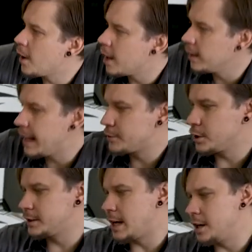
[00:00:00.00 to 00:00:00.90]
our
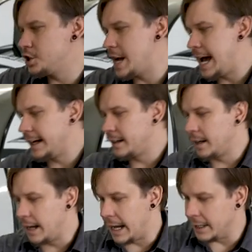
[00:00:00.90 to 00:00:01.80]
electric tongue jack,
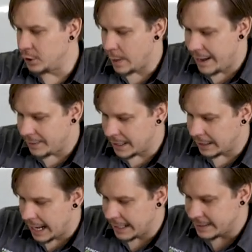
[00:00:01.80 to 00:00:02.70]
you have a
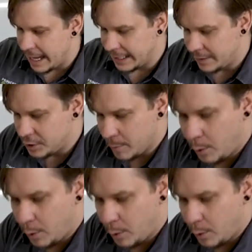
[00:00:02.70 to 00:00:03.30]
light that gives you a